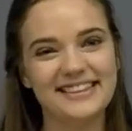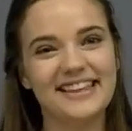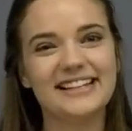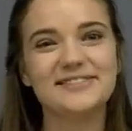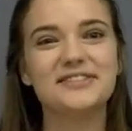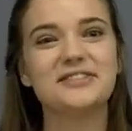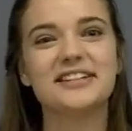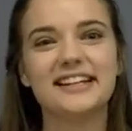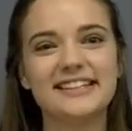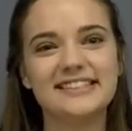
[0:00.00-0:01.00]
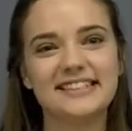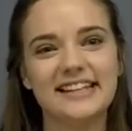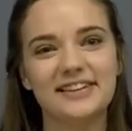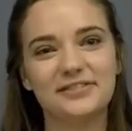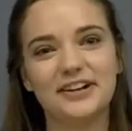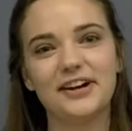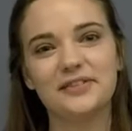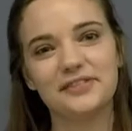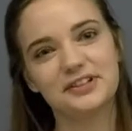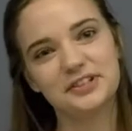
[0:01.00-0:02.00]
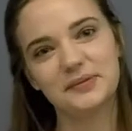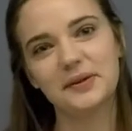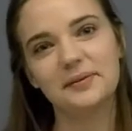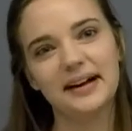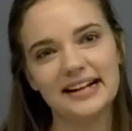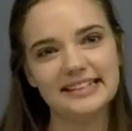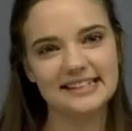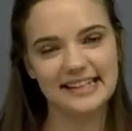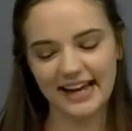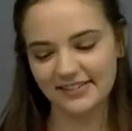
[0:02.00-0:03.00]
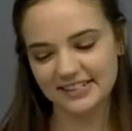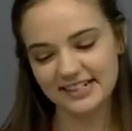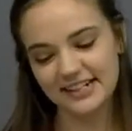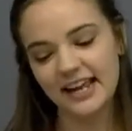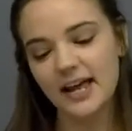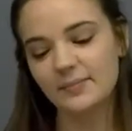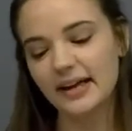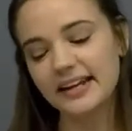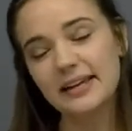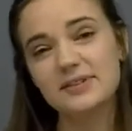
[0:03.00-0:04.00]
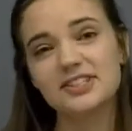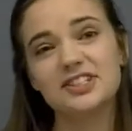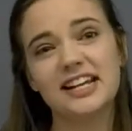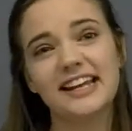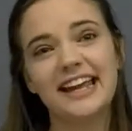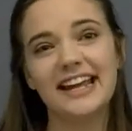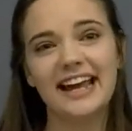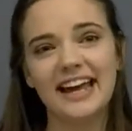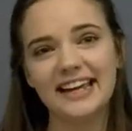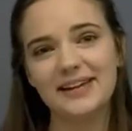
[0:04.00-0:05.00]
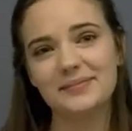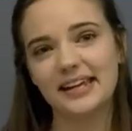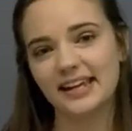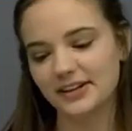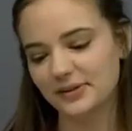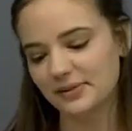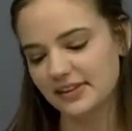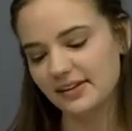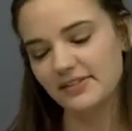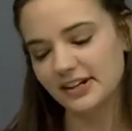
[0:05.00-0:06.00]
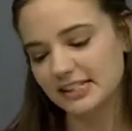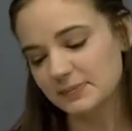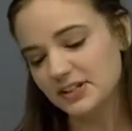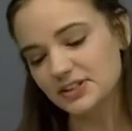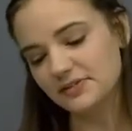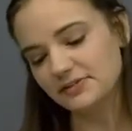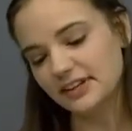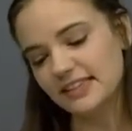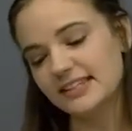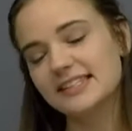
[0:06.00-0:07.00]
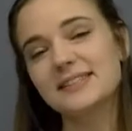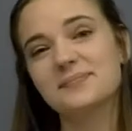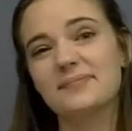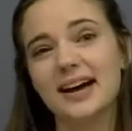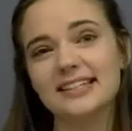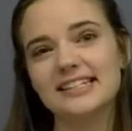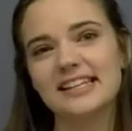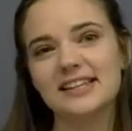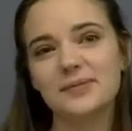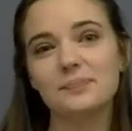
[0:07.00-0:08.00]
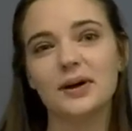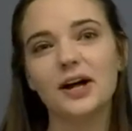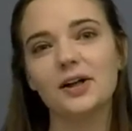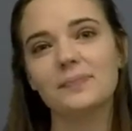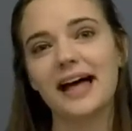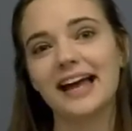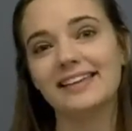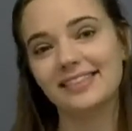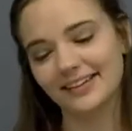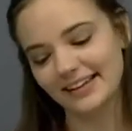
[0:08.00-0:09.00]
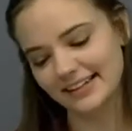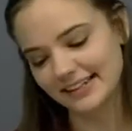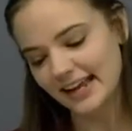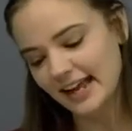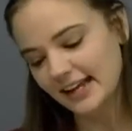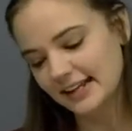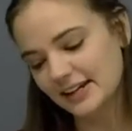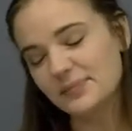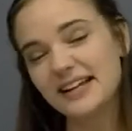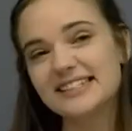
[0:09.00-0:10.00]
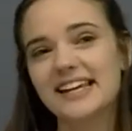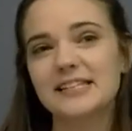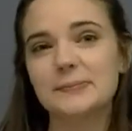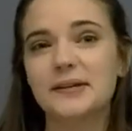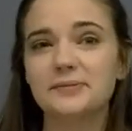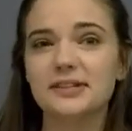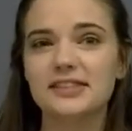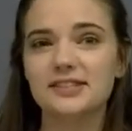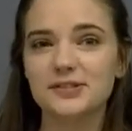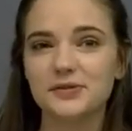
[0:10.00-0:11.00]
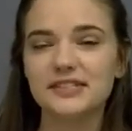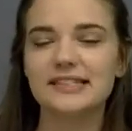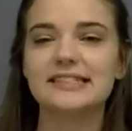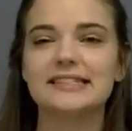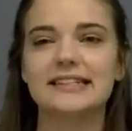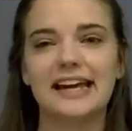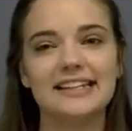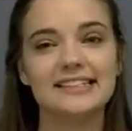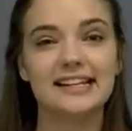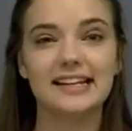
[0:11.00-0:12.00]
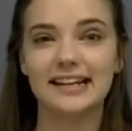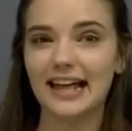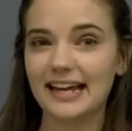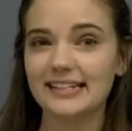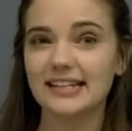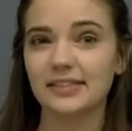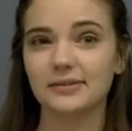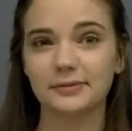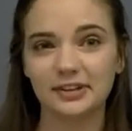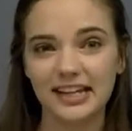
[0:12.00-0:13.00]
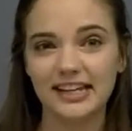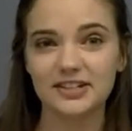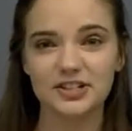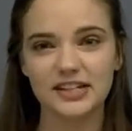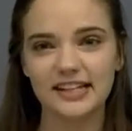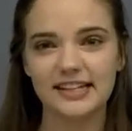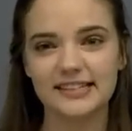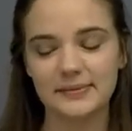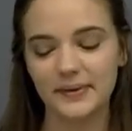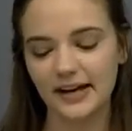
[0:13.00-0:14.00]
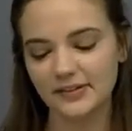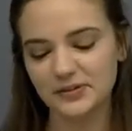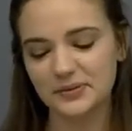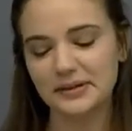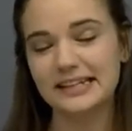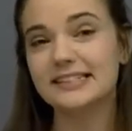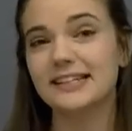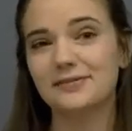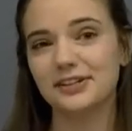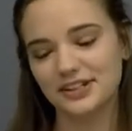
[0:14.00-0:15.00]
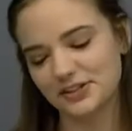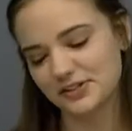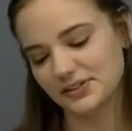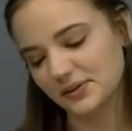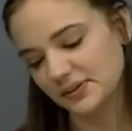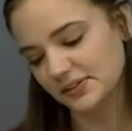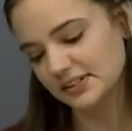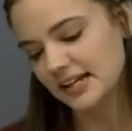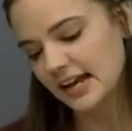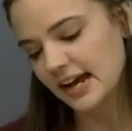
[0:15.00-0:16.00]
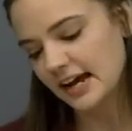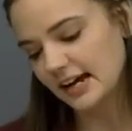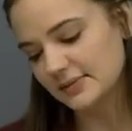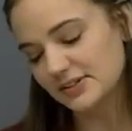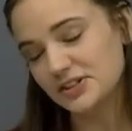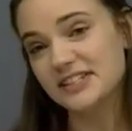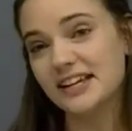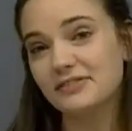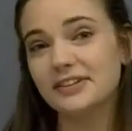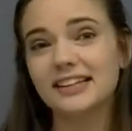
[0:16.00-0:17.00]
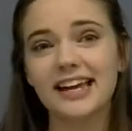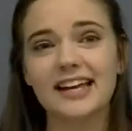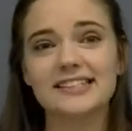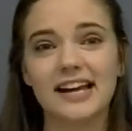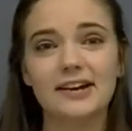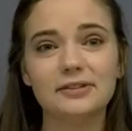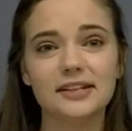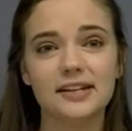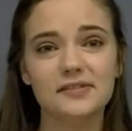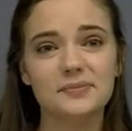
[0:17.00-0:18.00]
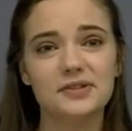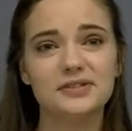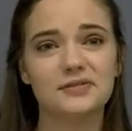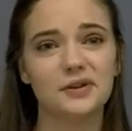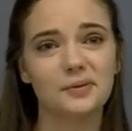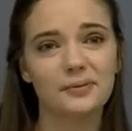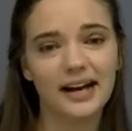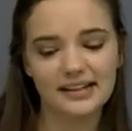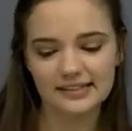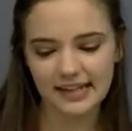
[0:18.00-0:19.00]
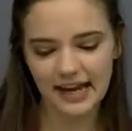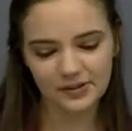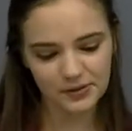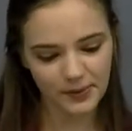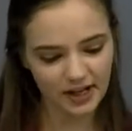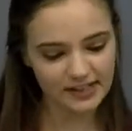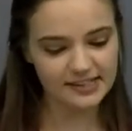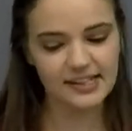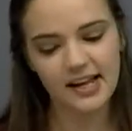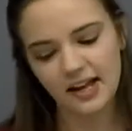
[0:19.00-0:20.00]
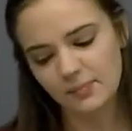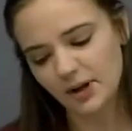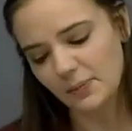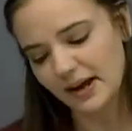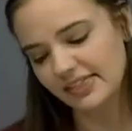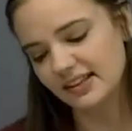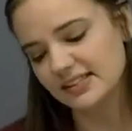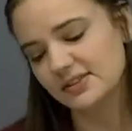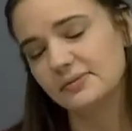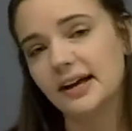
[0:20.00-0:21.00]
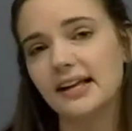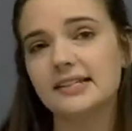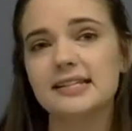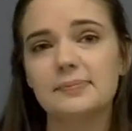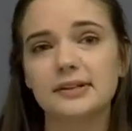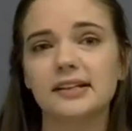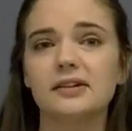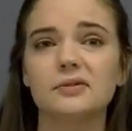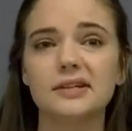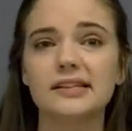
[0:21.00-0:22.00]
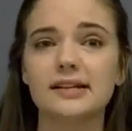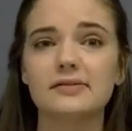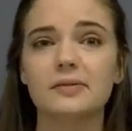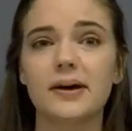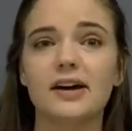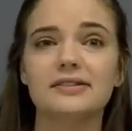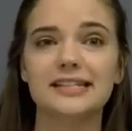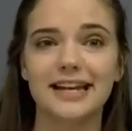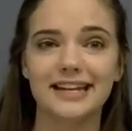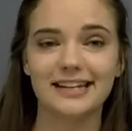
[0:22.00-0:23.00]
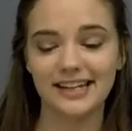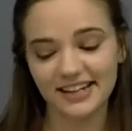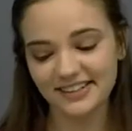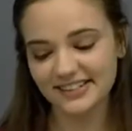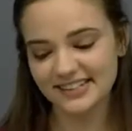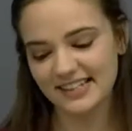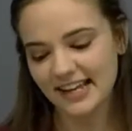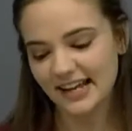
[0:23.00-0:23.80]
Thanks for joining us today for our virtual wild encounter. My name is Jenny and I am here with a very special friend. This is Monty the ball python. Now Monty has been with the zoo since 1993. She is about 27 years old. So she definitely has outlived most of her wild counterparts. Ball pythons in the wild typically only live about 10 years.